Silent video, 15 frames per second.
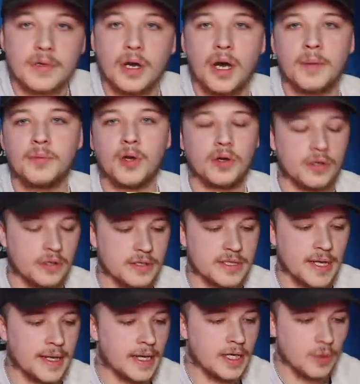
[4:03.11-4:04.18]
I'm not going to
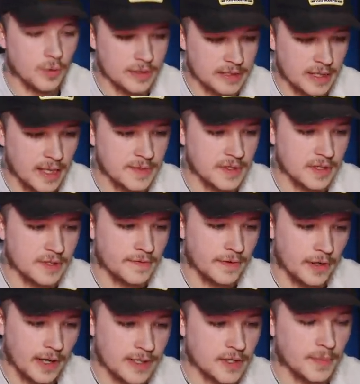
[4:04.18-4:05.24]
say anyone's names in this
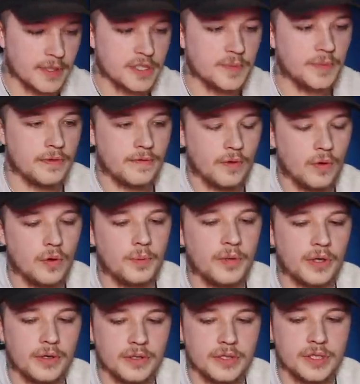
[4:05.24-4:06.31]
video, as I mentioned before,
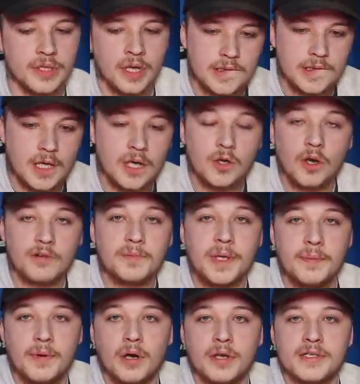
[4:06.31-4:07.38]
because a lot of
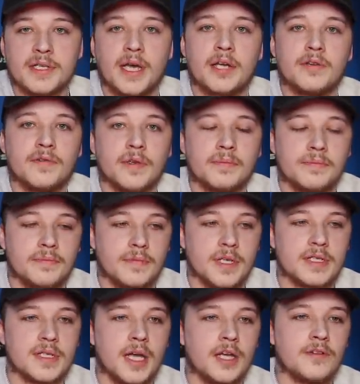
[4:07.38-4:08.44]
people are scared of him. They're
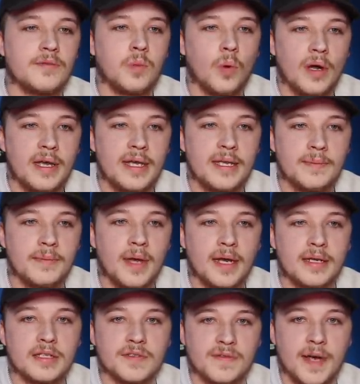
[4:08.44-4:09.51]
scared of what him and
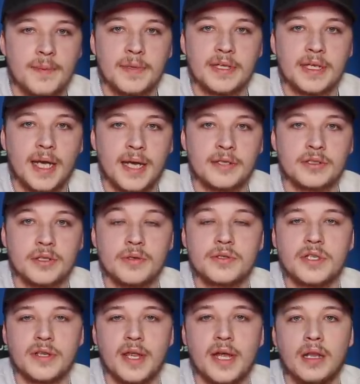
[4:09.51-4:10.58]
his family can do
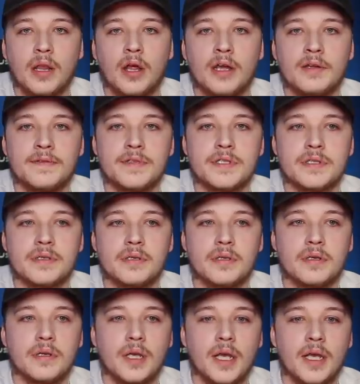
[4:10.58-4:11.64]
to their lives
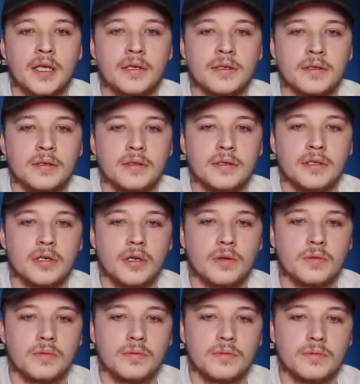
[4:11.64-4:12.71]
in, you know,
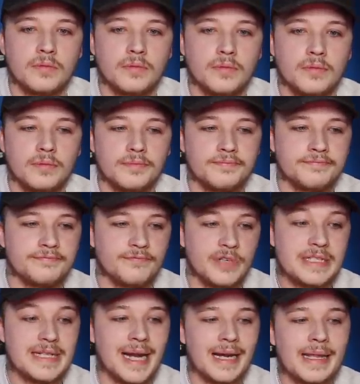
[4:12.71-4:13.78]

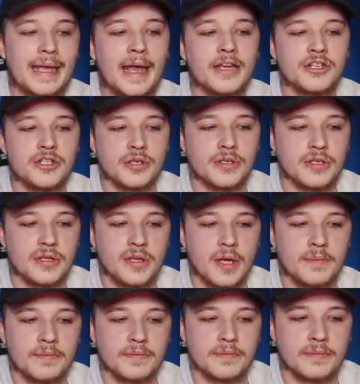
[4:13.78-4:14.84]
retaliation to
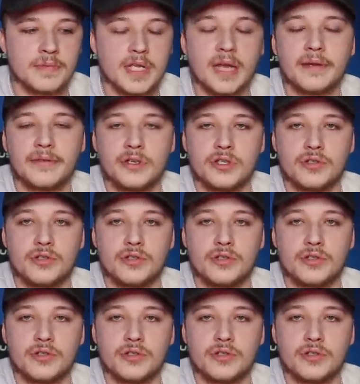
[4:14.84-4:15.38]
them telling the